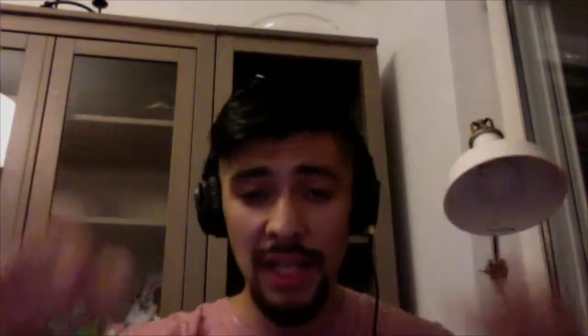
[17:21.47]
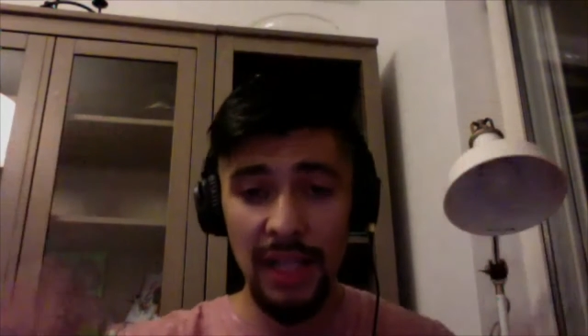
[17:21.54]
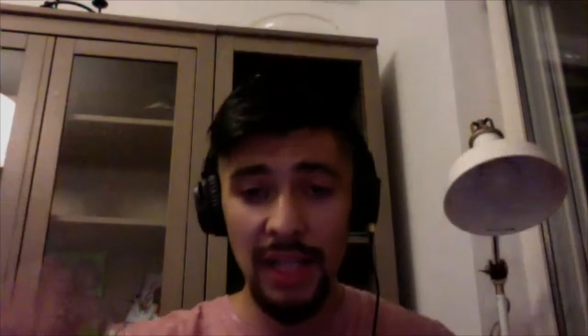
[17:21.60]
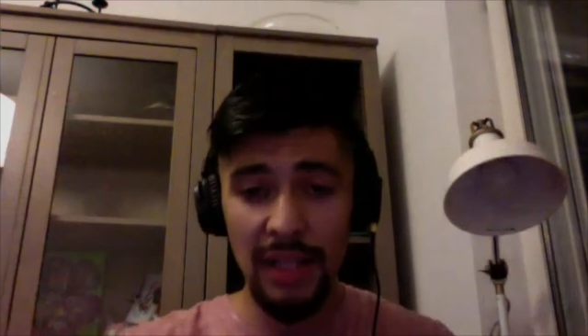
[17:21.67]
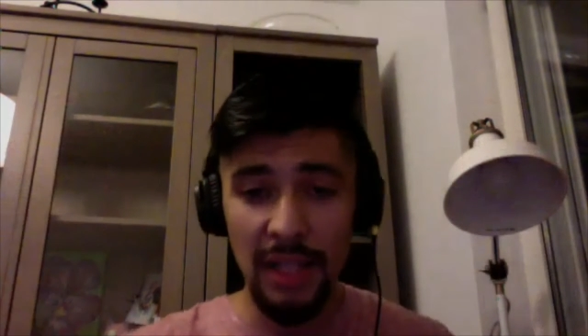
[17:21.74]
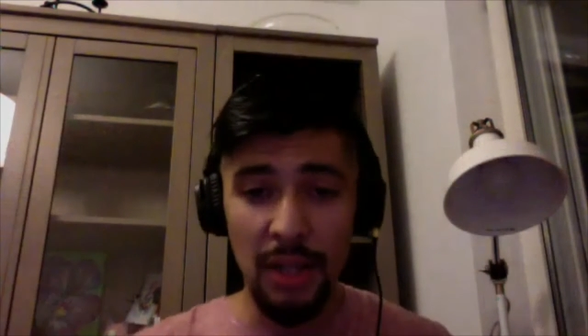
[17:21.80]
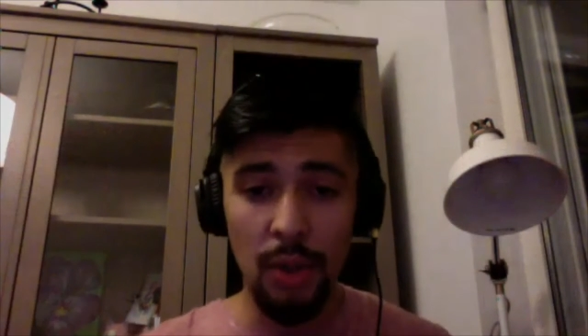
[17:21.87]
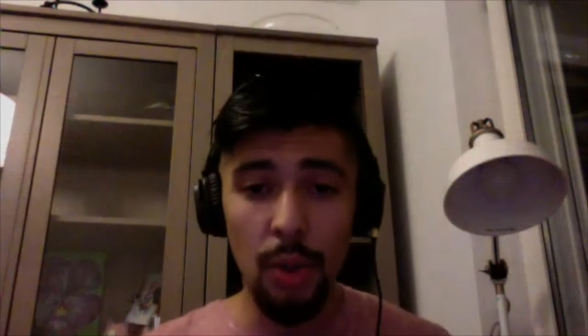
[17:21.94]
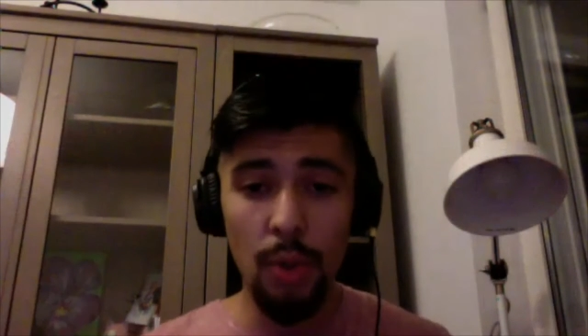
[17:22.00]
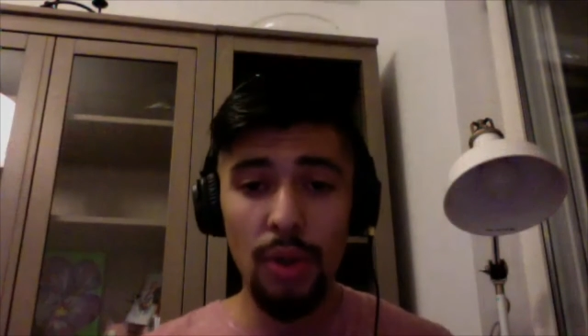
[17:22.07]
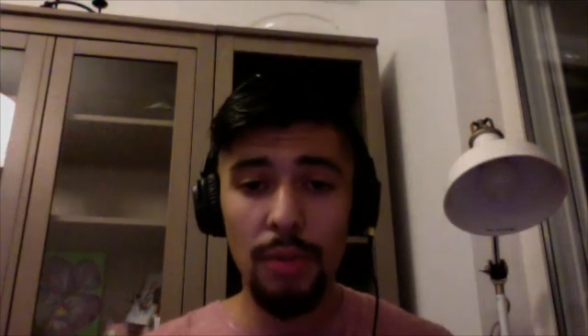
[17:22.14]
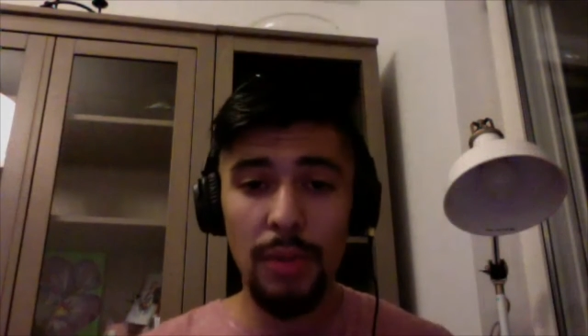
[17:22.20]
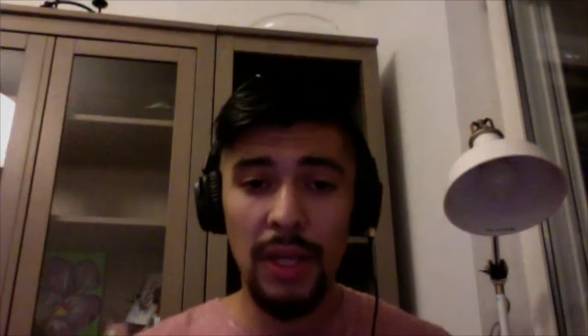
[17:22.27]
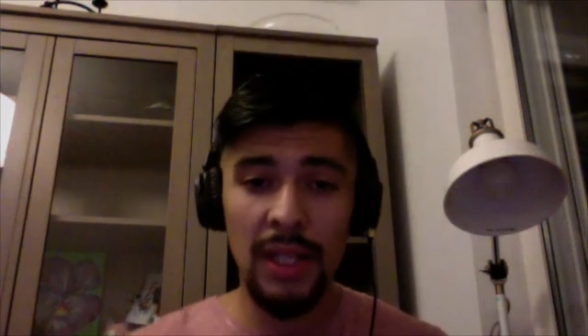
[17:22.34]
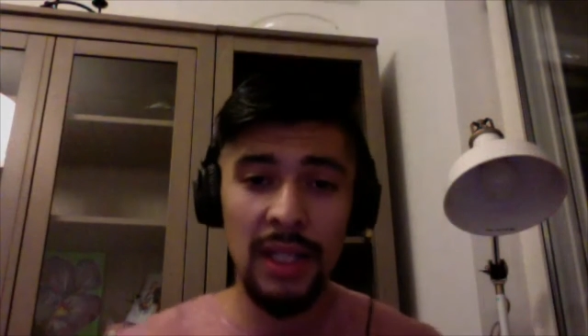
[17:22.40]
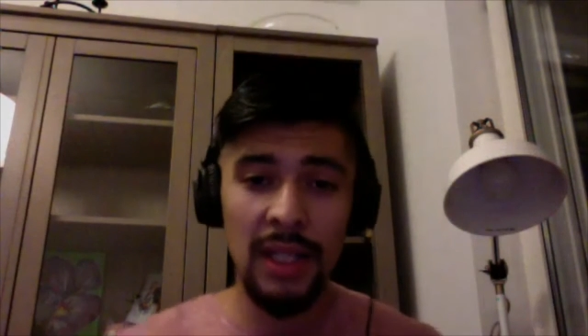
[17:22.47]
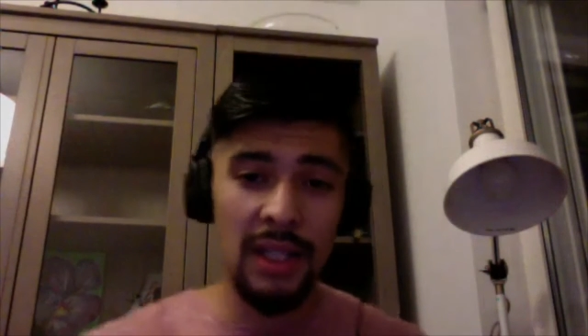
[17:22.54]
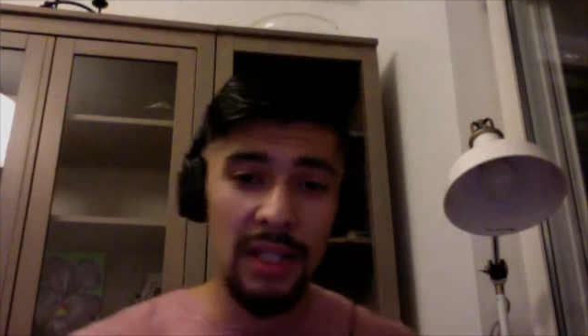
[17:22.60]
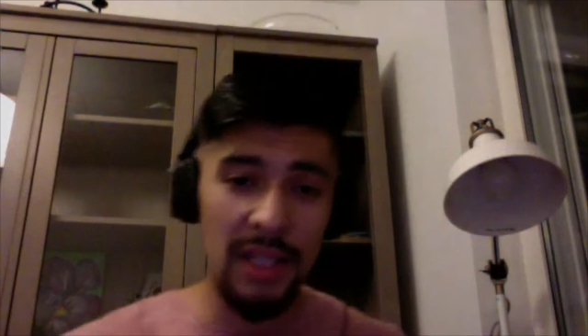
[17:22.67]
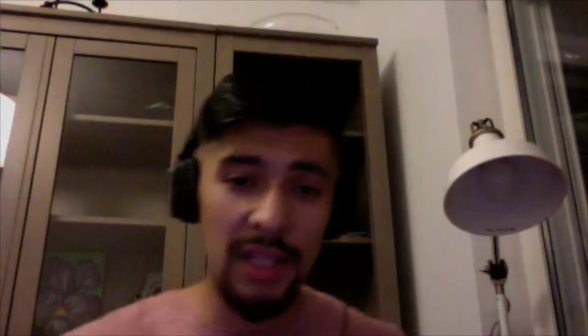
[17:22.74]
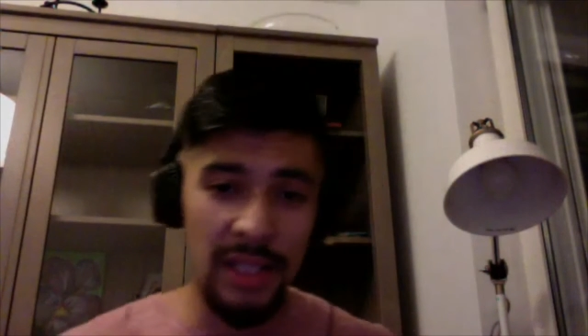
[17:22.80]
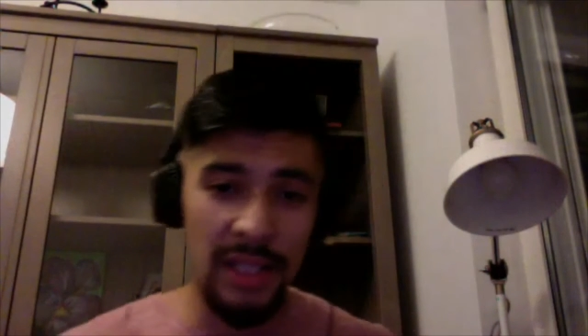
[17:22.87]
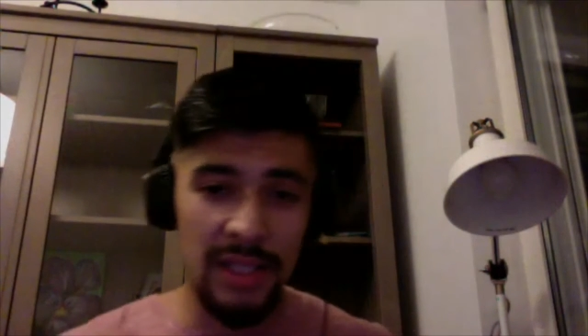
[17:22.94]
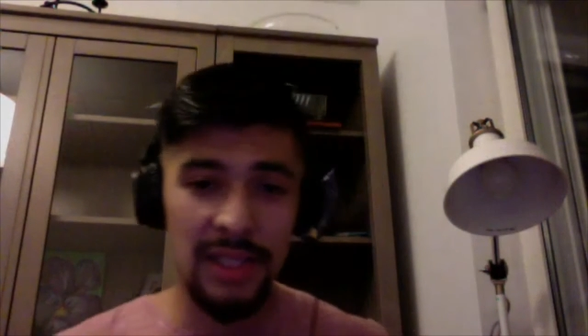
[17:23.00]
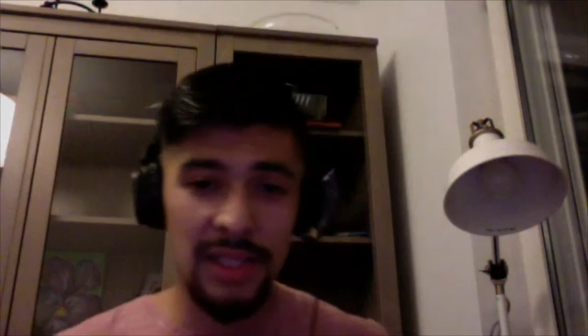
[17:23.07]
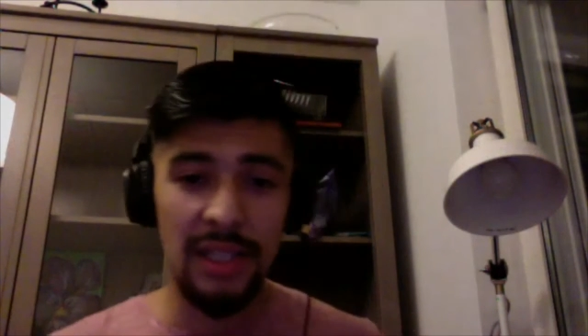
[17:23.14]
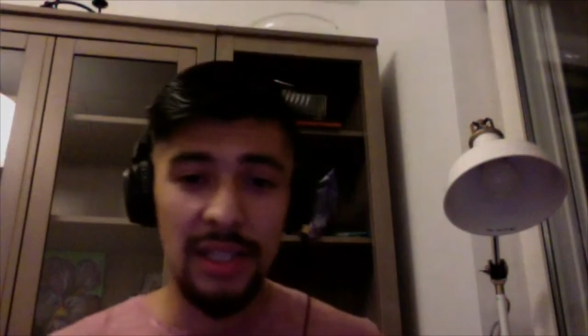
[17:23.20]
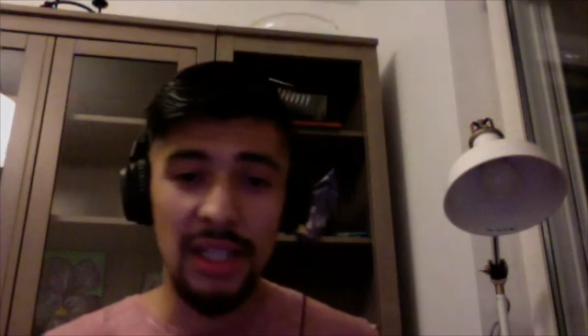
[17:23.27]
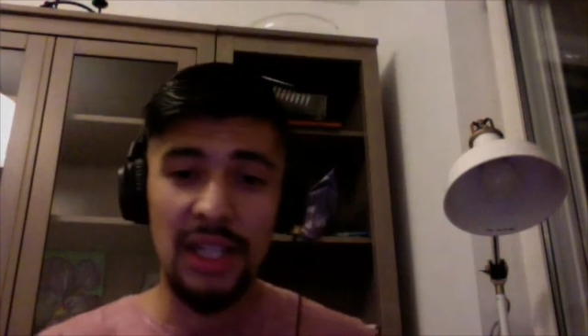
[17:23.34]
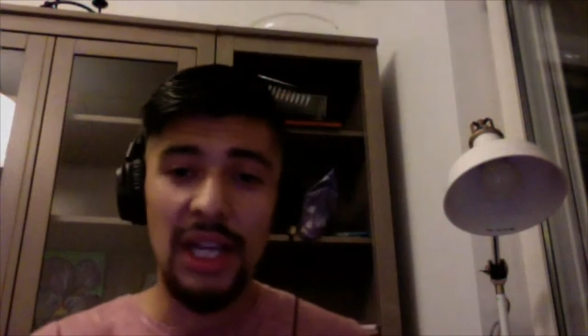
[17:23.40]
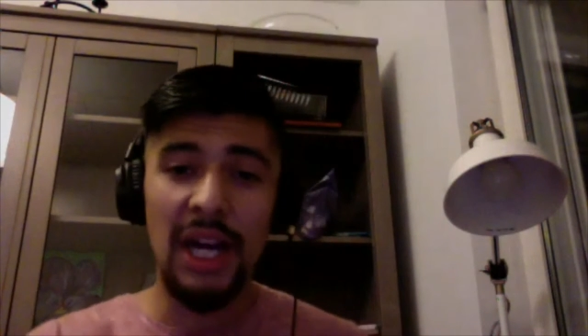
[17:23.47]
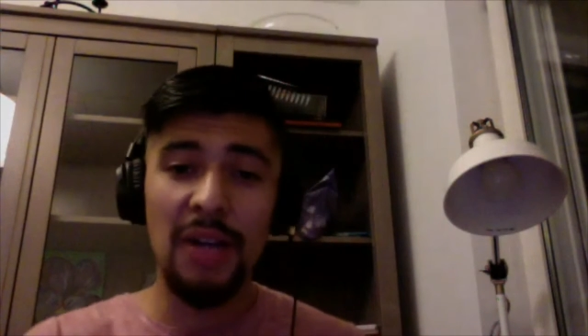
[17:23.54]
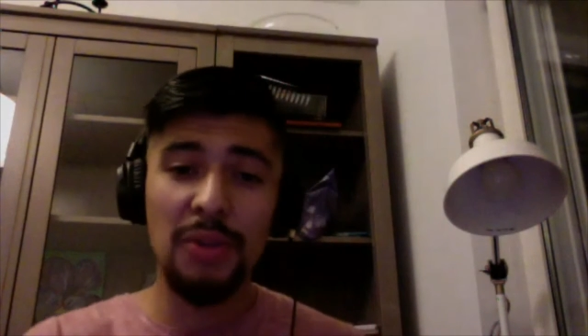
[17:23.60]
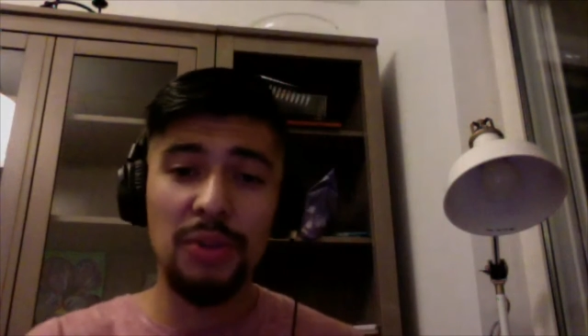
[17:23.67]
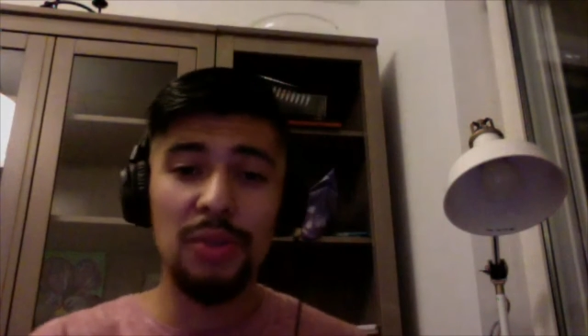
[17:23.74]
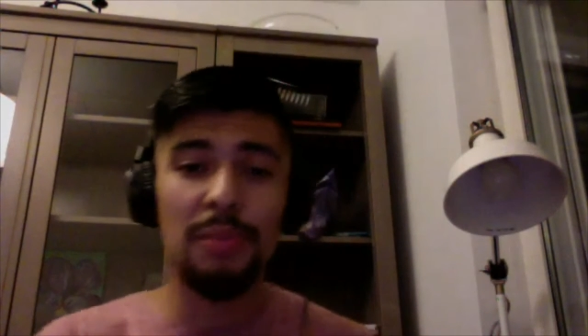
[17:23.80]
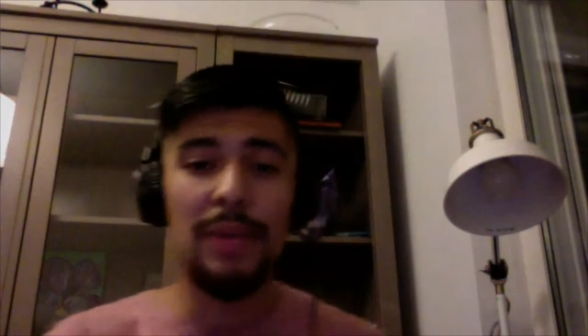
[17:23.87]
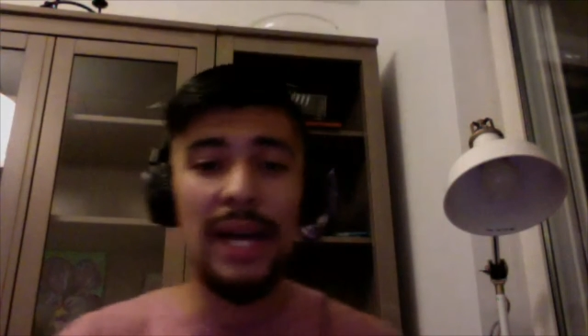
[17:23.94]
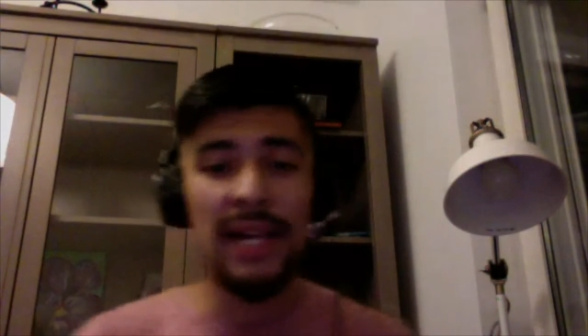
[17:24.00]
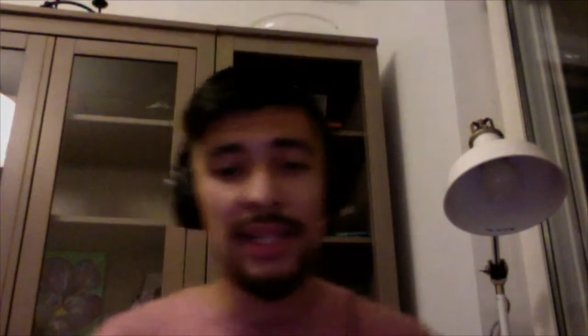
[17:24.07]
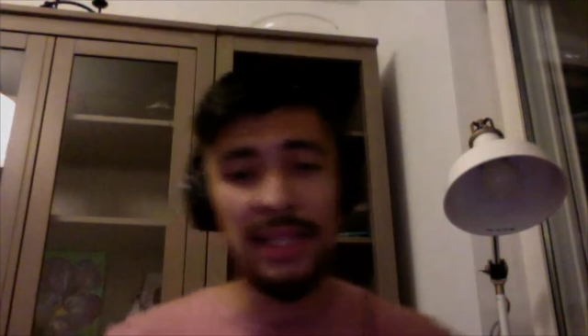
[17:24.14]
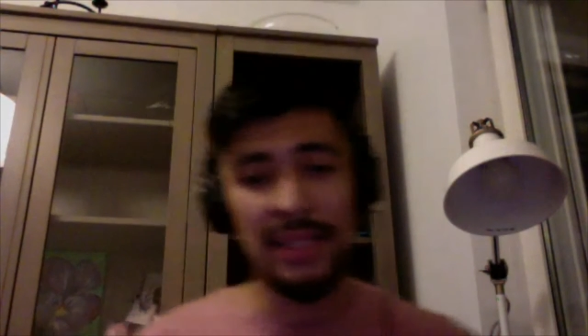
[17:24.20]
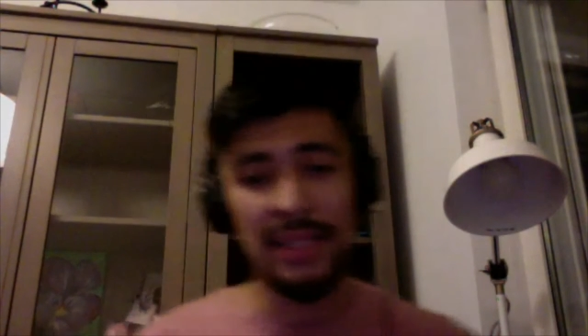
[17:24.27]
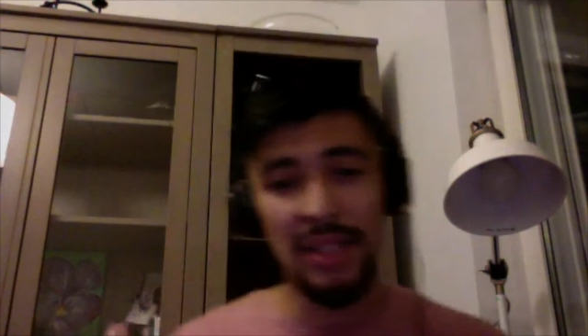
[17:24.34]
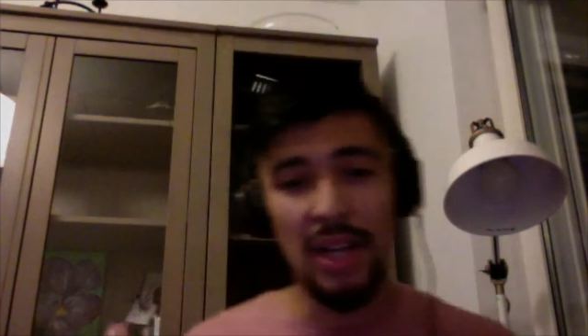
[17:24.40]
the lower body is the counterbalance